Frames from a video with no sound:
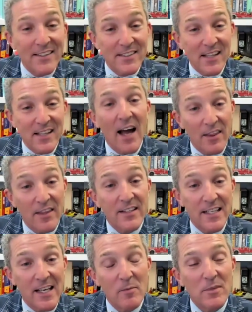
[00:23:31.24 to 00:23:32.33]
side of the
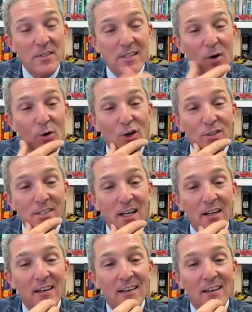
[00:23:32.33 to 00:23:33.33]
team. Is that what you're saying?